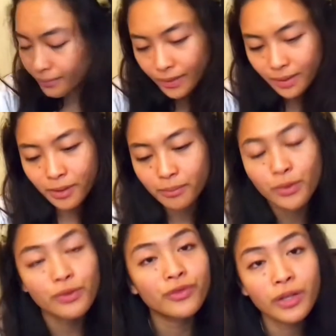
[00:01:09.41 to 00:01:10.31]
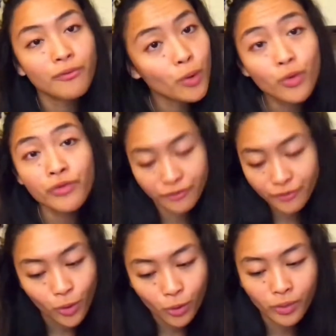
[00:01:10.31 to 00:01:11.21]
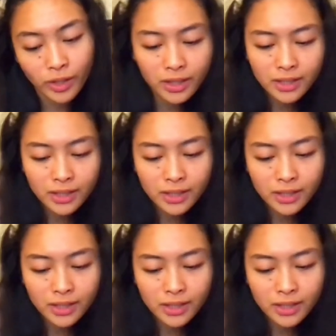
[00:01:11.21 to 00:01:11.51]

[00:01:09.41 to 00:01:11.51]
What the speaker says: But moving forward,